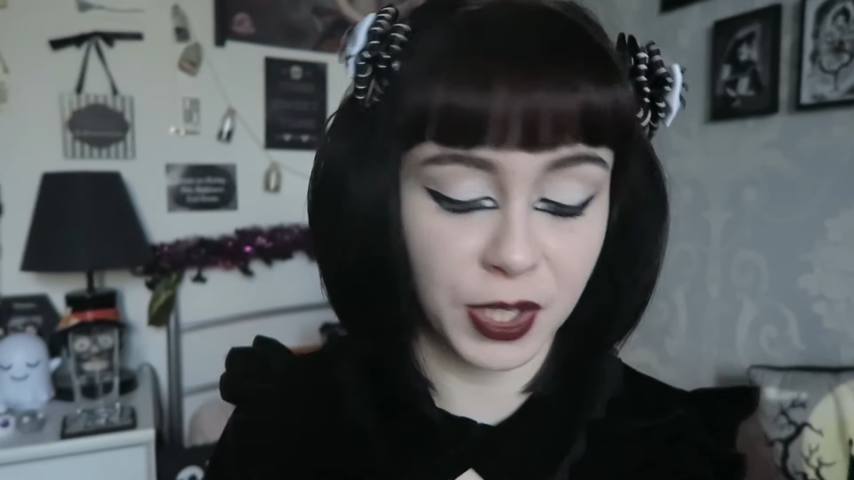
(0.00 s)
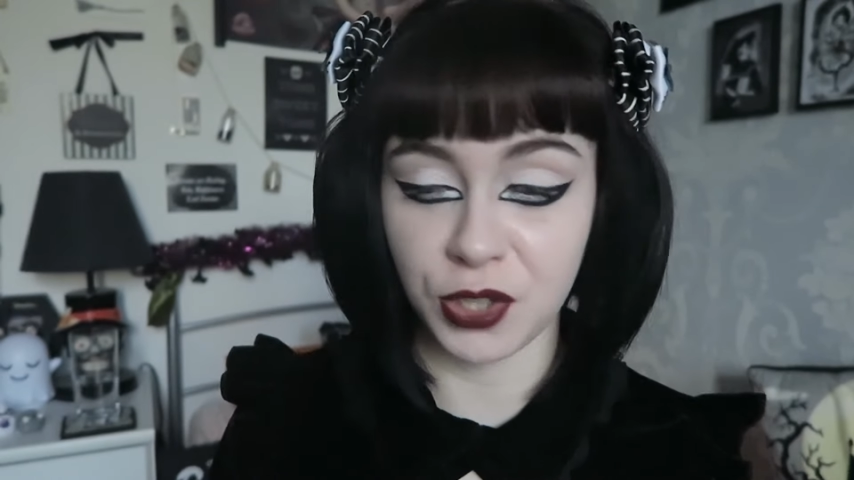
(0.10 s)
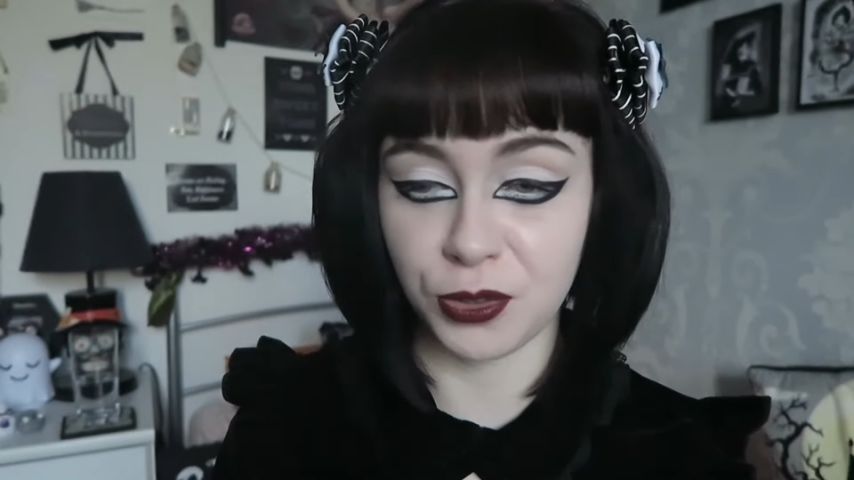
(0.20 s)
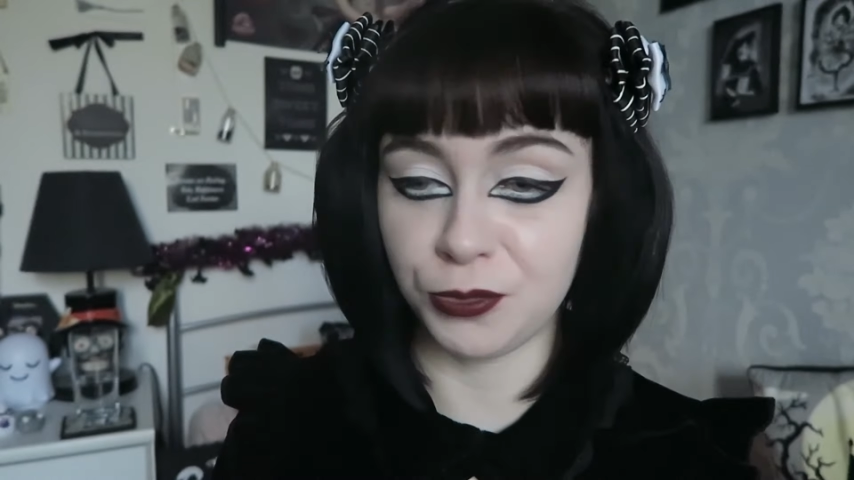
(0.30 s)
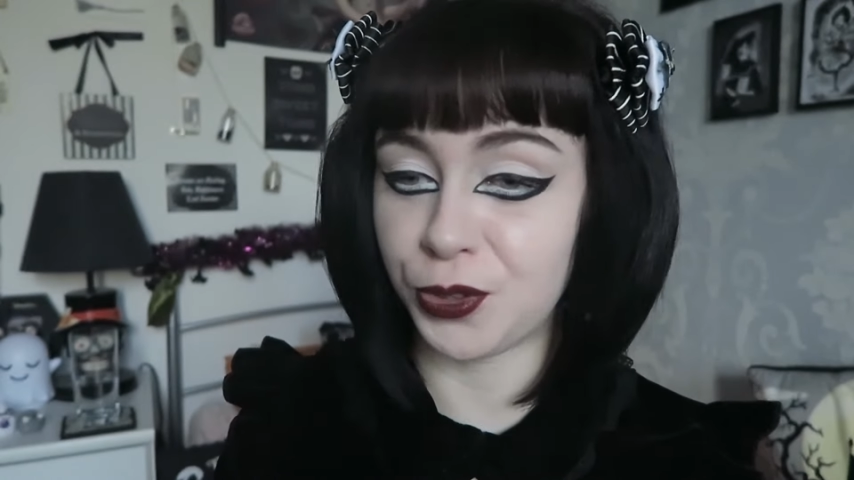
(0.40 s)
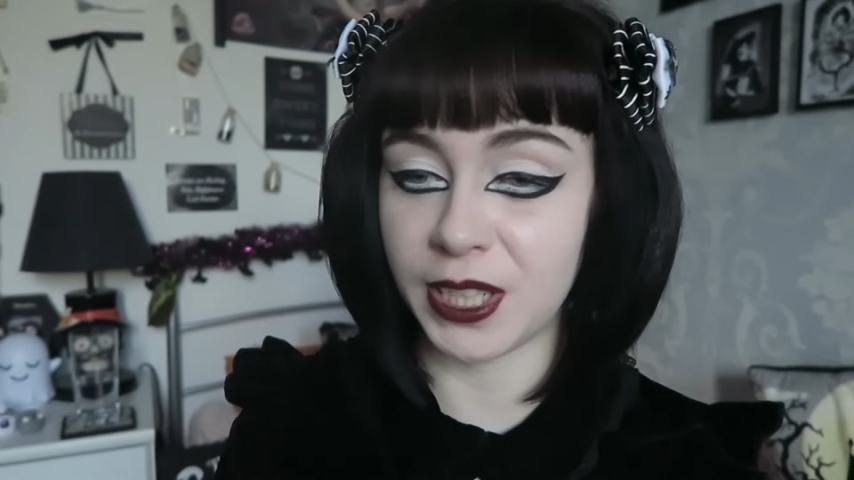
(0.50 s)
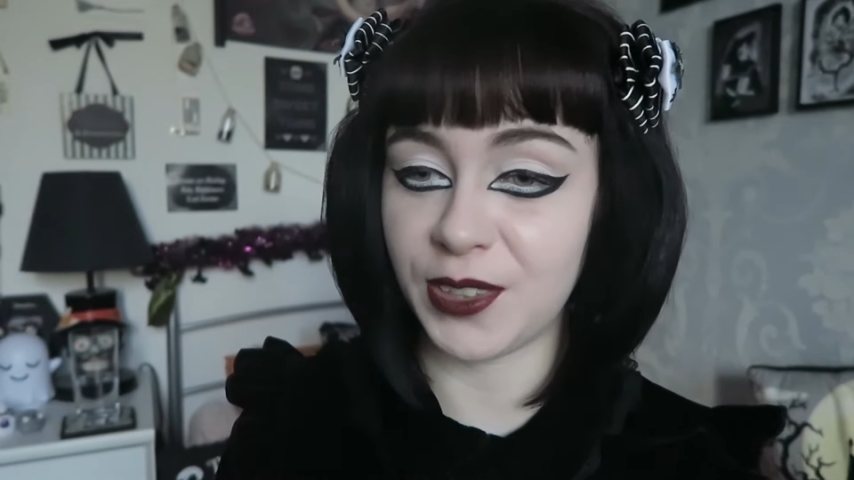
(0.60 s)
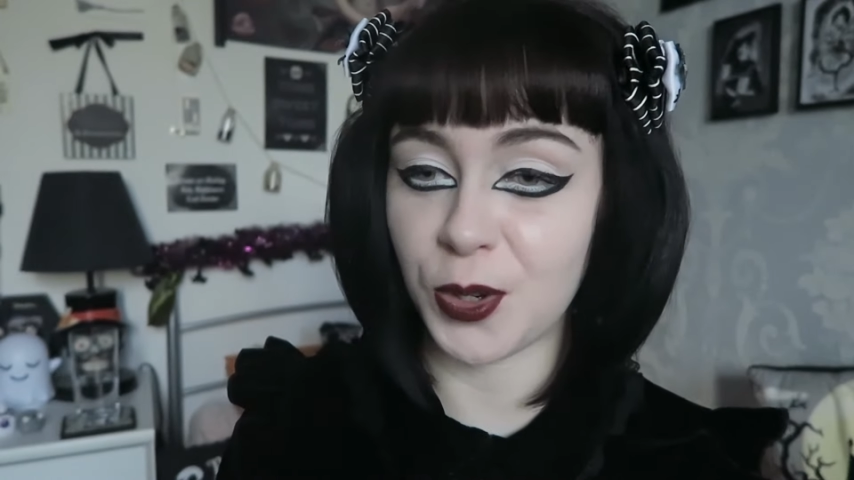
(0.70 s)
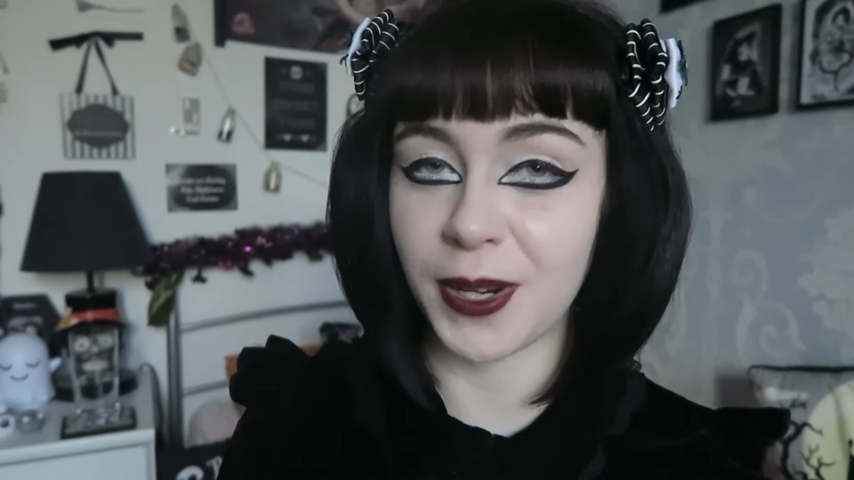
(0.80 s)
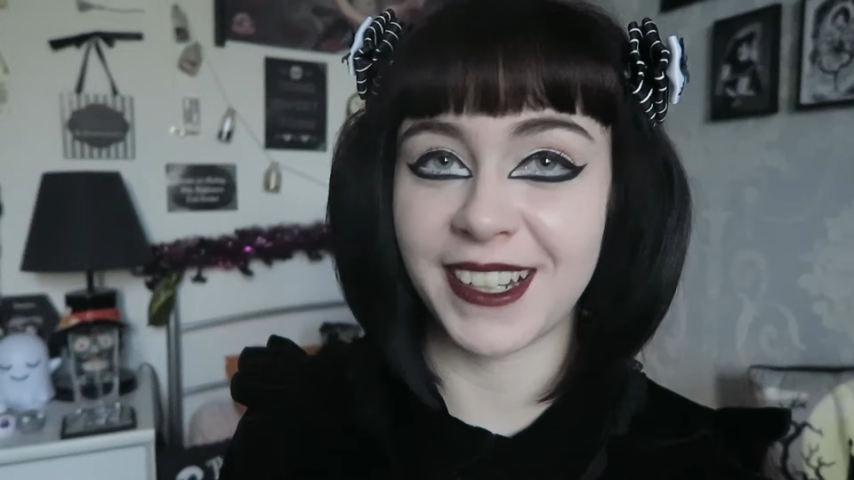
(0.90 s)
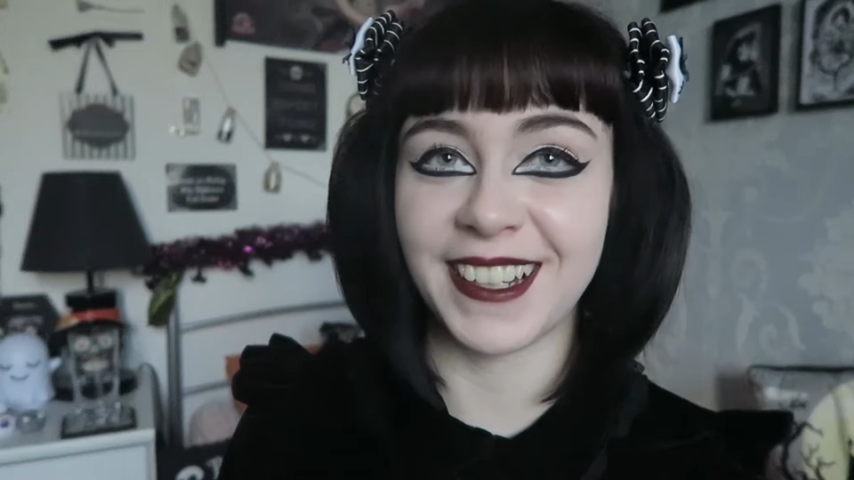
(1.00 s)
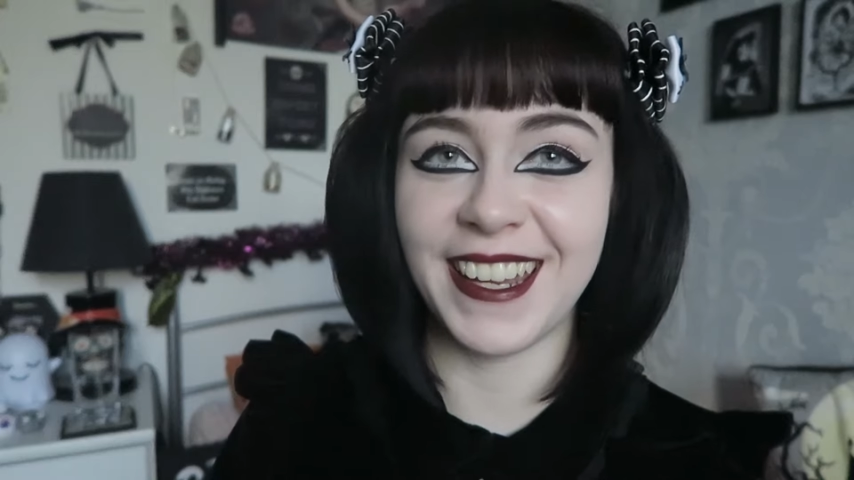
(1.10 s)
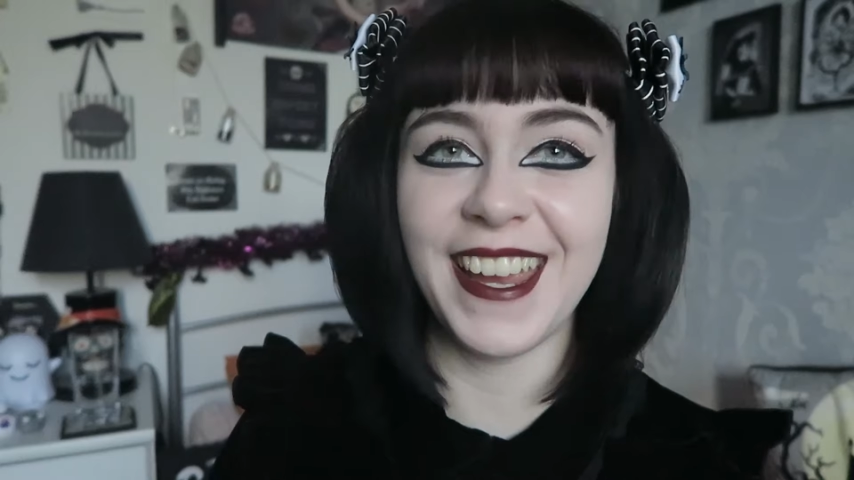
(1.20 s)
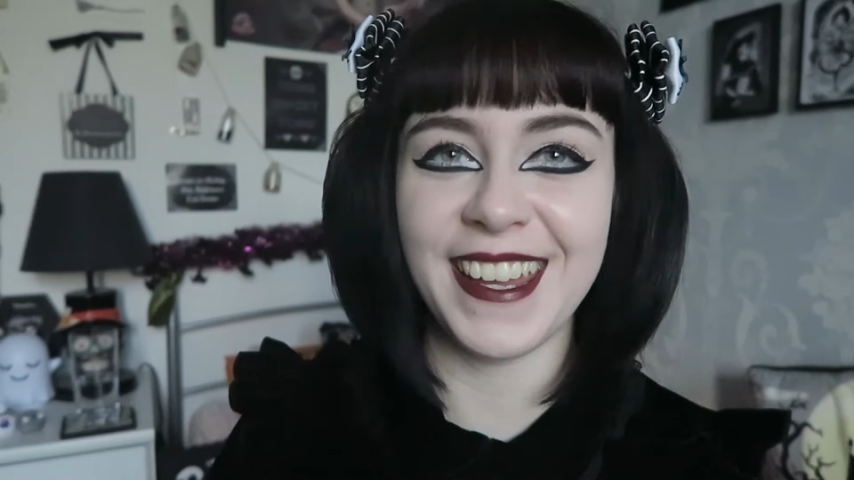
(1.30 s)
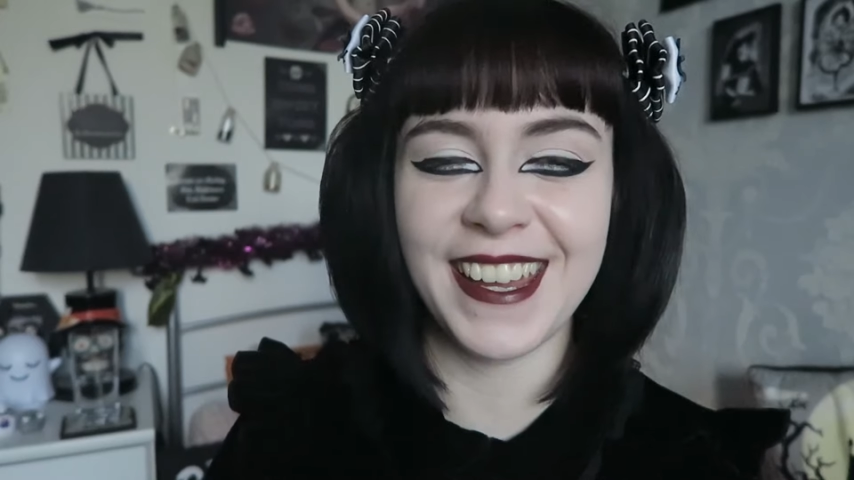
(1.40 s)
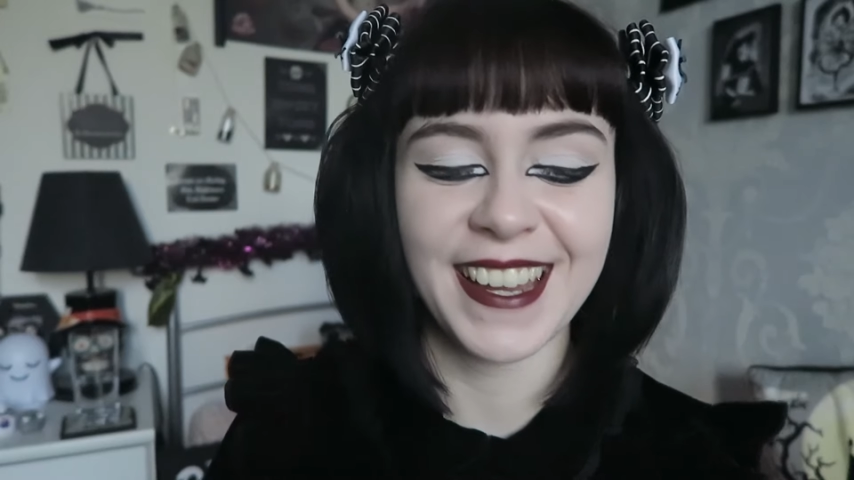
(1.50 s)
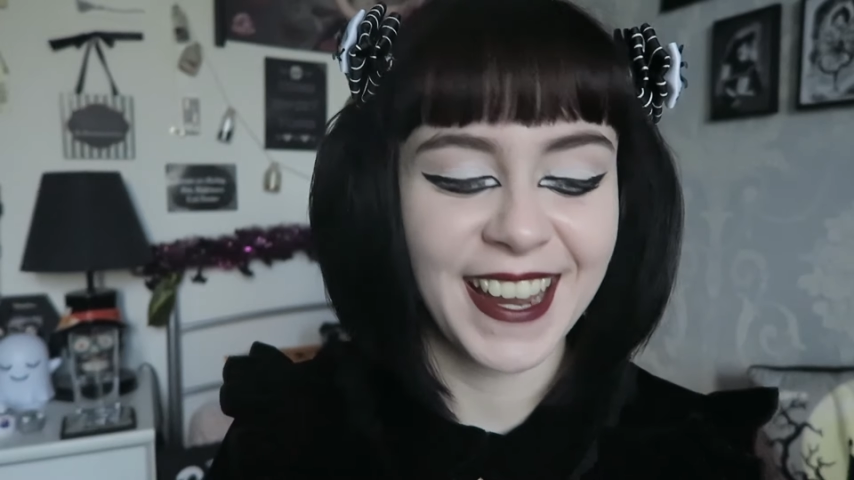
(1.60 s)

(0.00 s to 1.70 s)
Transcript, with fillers: They grew really quickly.